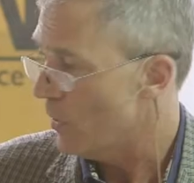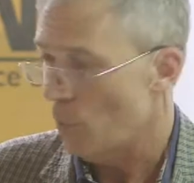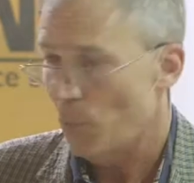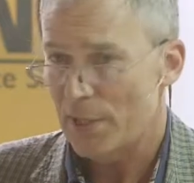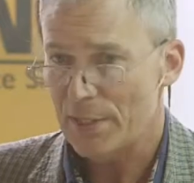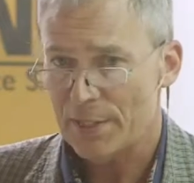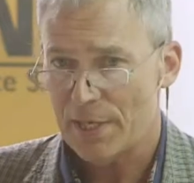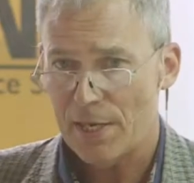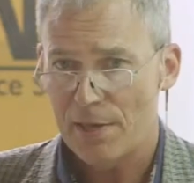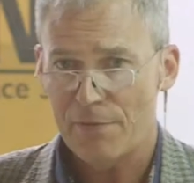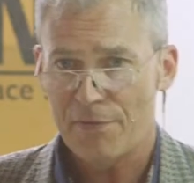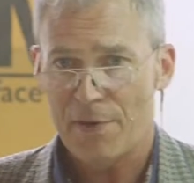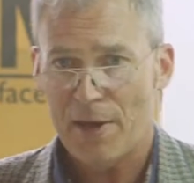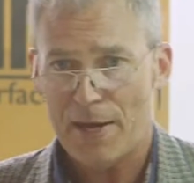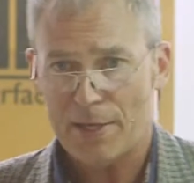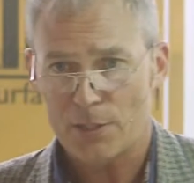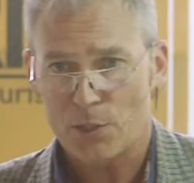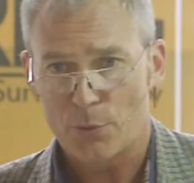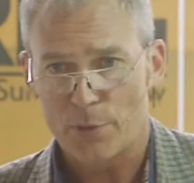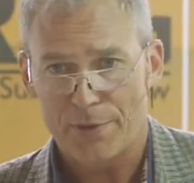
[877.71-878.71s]
The one key
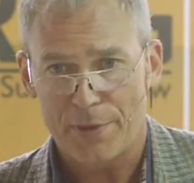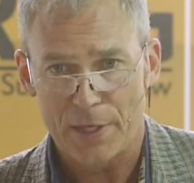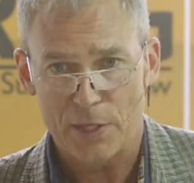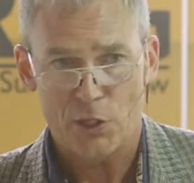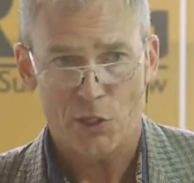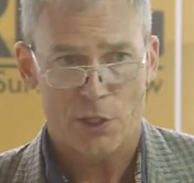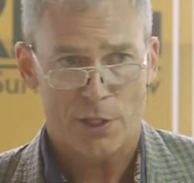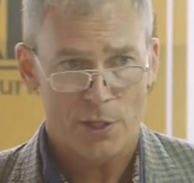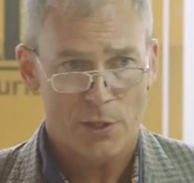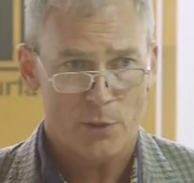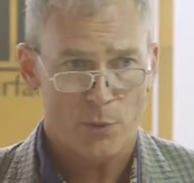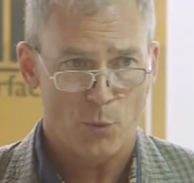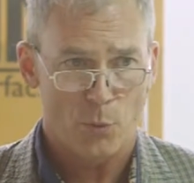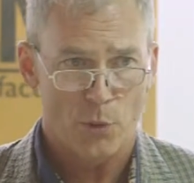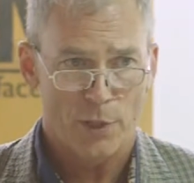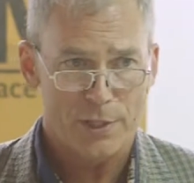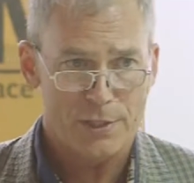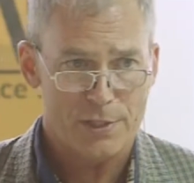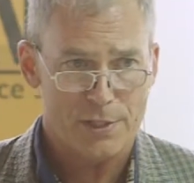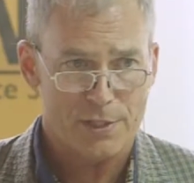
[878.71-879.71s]
factor with engineered
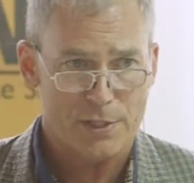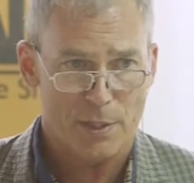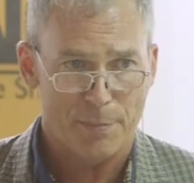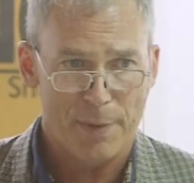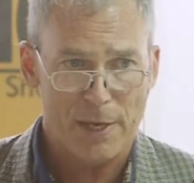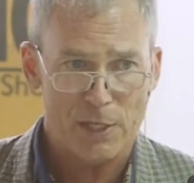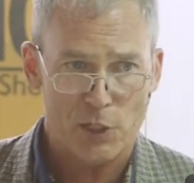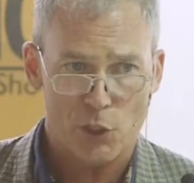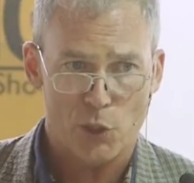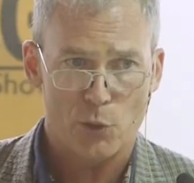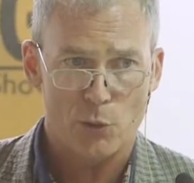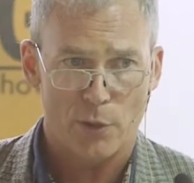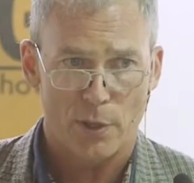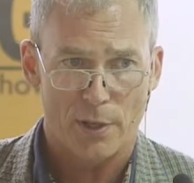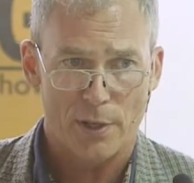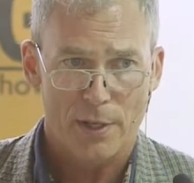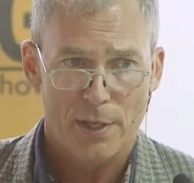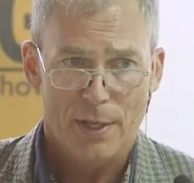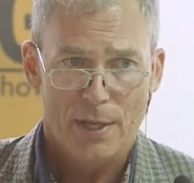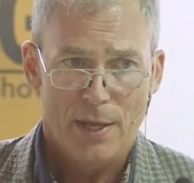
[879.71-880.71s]
woods is to make
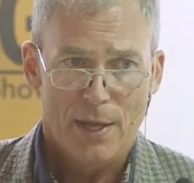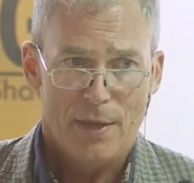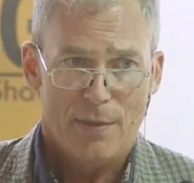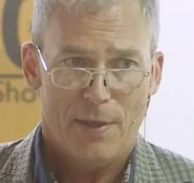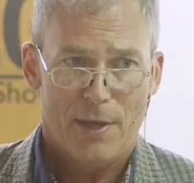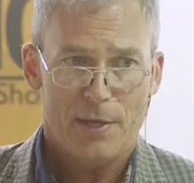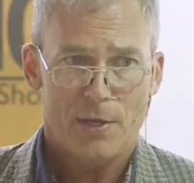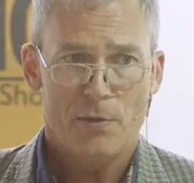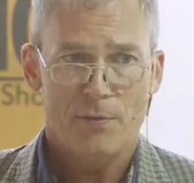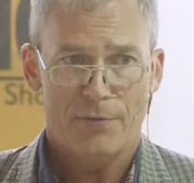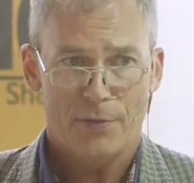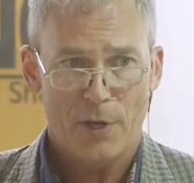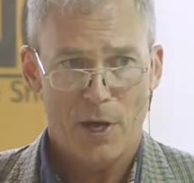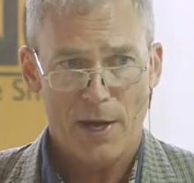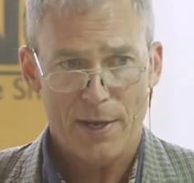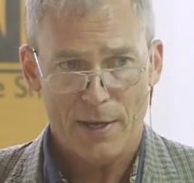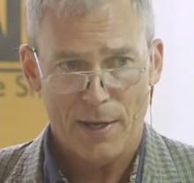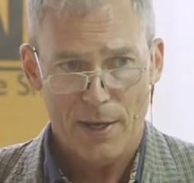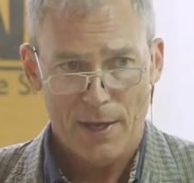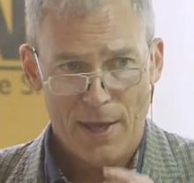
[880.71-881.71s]
sure that you've
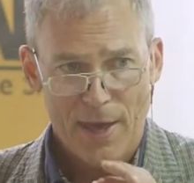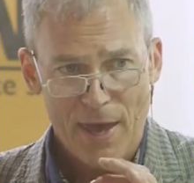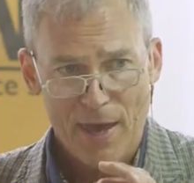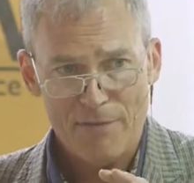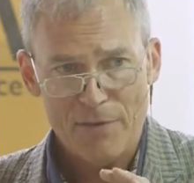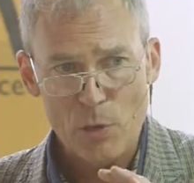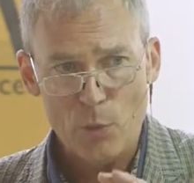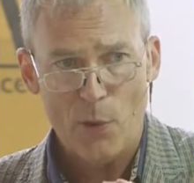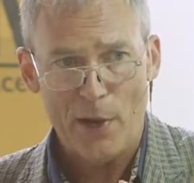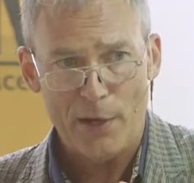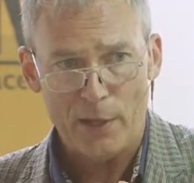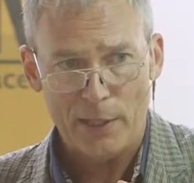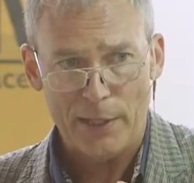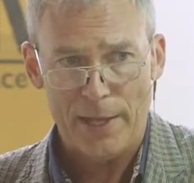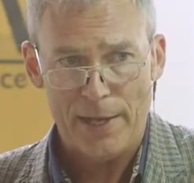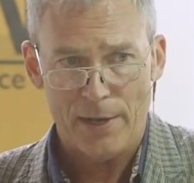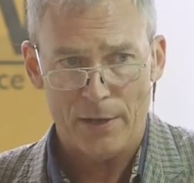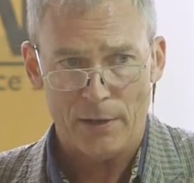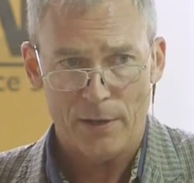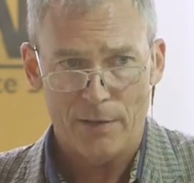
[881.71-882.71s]
got a heavy wear
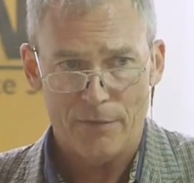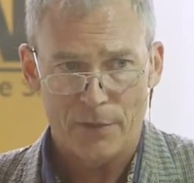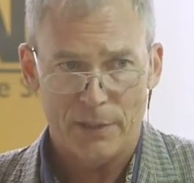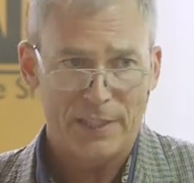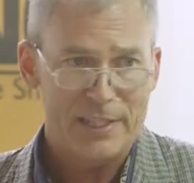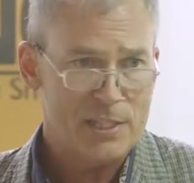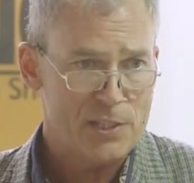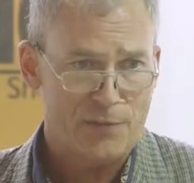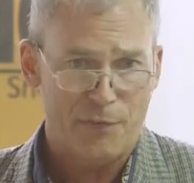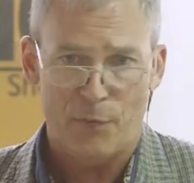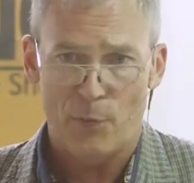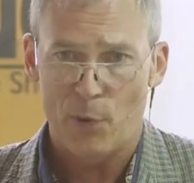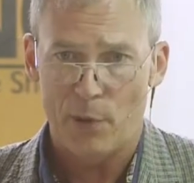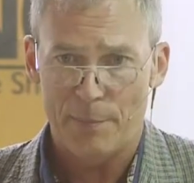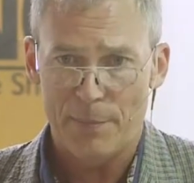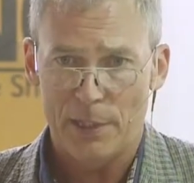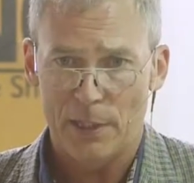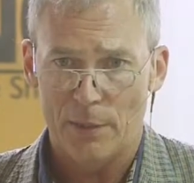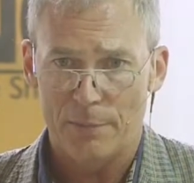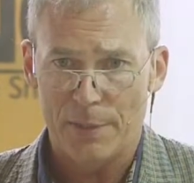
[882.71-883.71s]
layer of at least 4
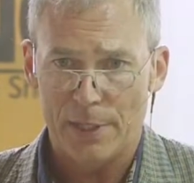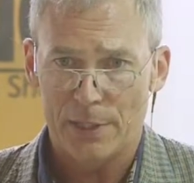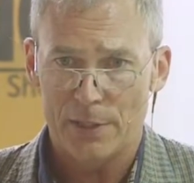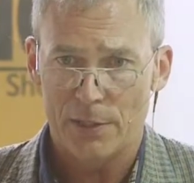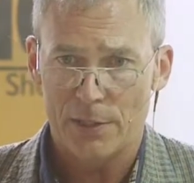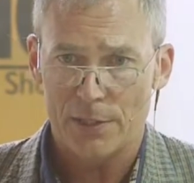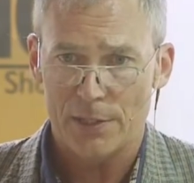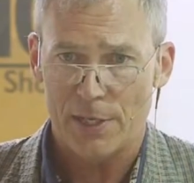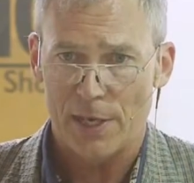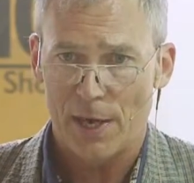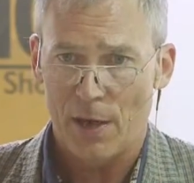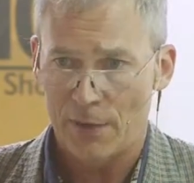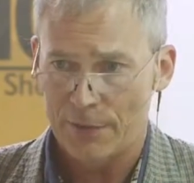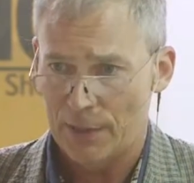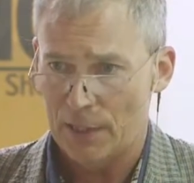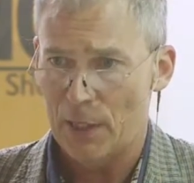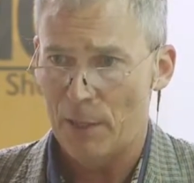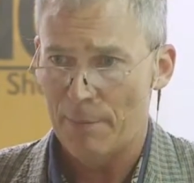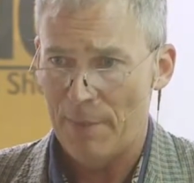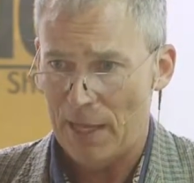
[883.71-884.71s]
millimeters on
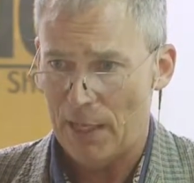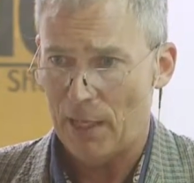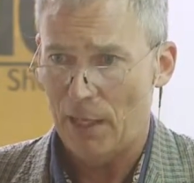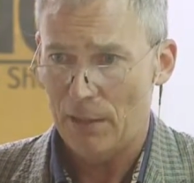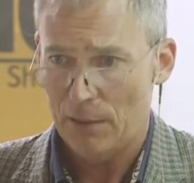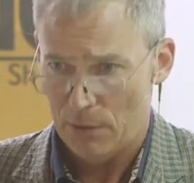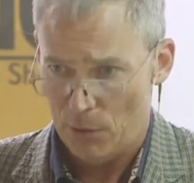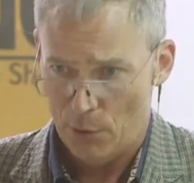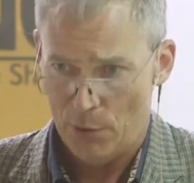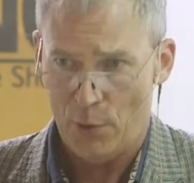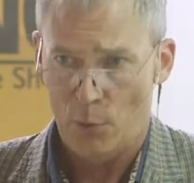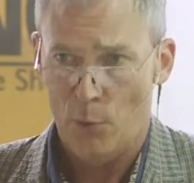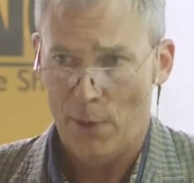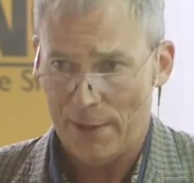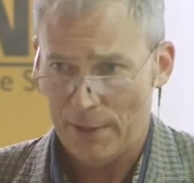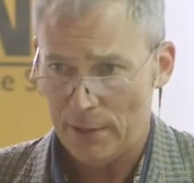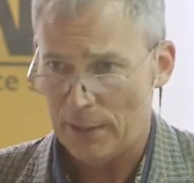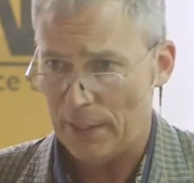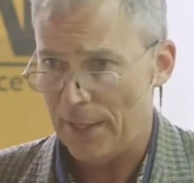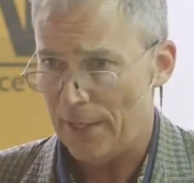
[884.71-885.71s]
the lamella, or the
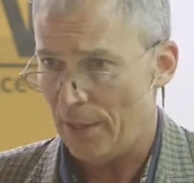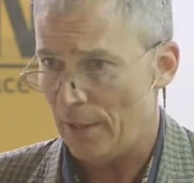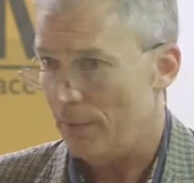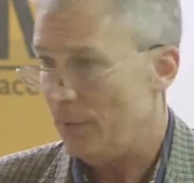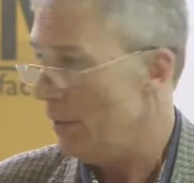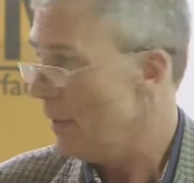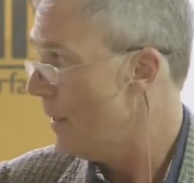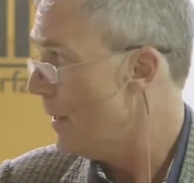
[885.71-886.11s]
wear layer.